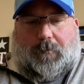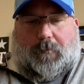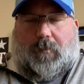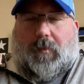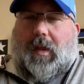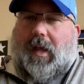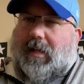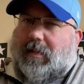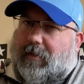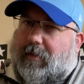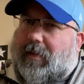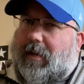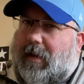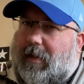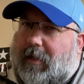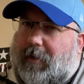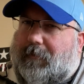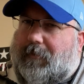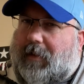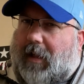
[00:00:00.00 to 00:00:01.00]
it's the
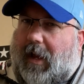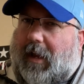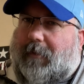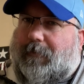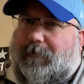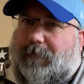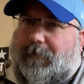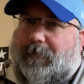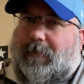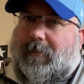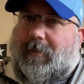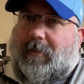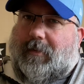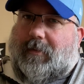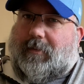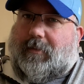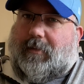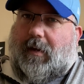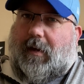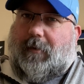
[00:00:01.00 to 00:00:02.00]
end of life
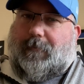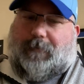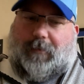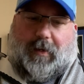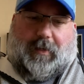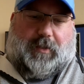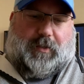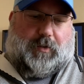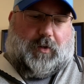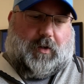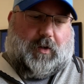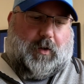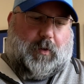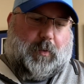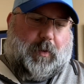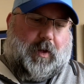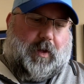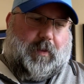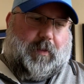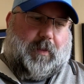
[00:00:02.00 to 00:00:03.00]
stuff I struggle
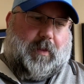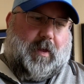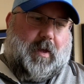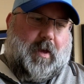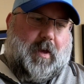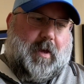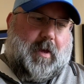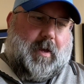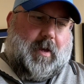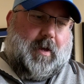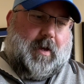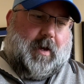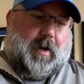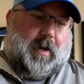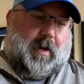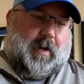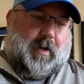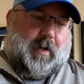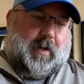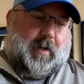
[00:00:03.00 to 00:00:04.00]
with.
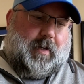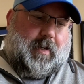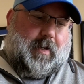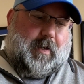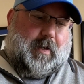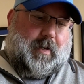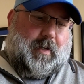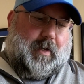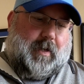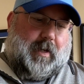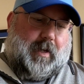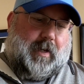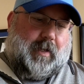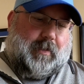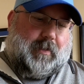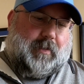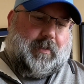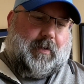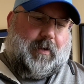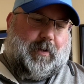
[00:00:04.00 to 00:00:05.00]
Uh,
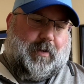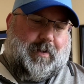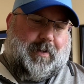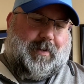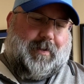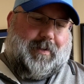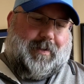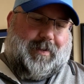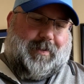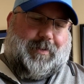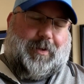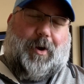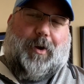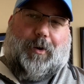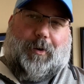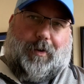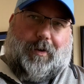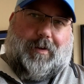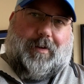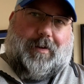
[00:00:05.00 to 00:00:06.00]
it's it's
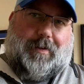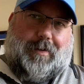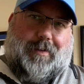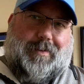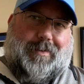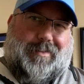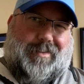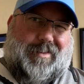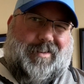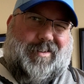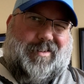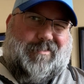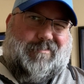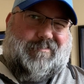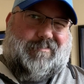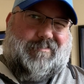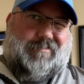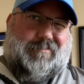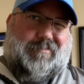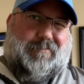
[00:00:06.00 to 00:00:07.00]
hard, you know.
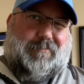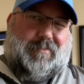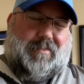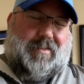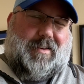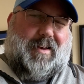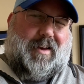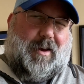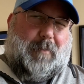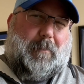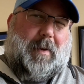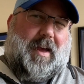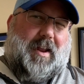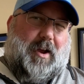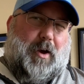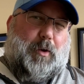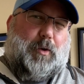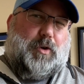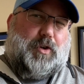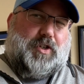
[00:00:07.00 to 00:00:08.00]
Pet
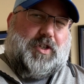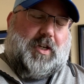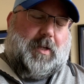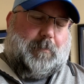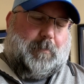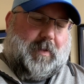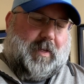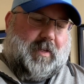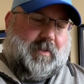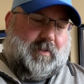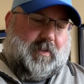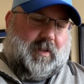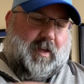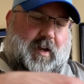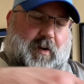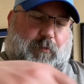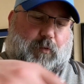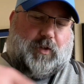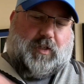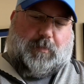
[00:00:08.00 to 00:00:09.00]
ownership is a
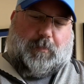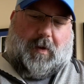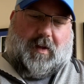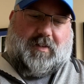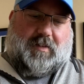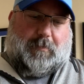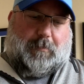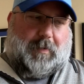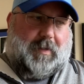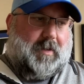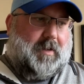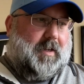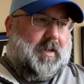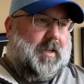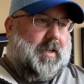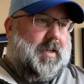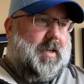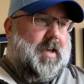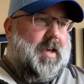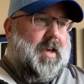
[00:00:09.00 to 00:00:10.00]
lot of
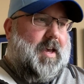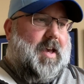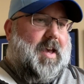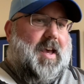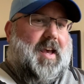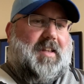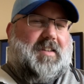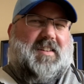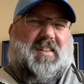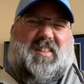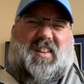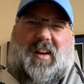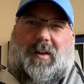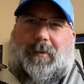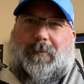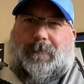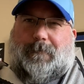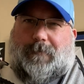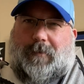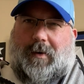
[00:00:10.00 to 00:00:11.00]
responsibility. It's a lot
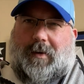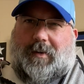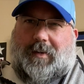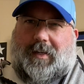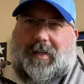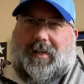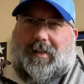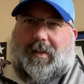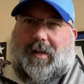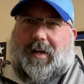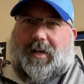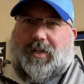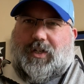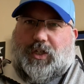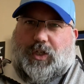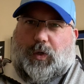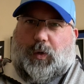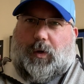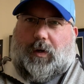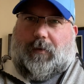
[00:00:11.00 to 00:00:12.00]
of fun. You get a lot of
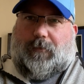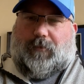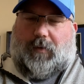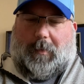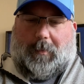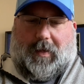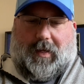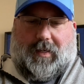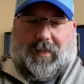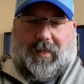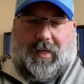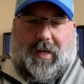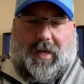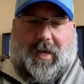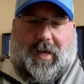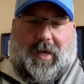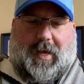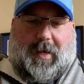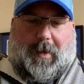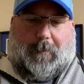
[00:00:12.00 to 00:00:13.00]
joy from it,
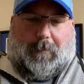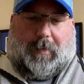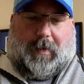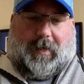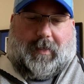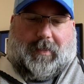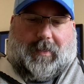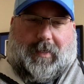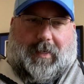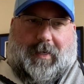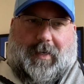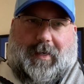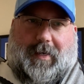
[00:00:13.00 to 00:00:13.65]
but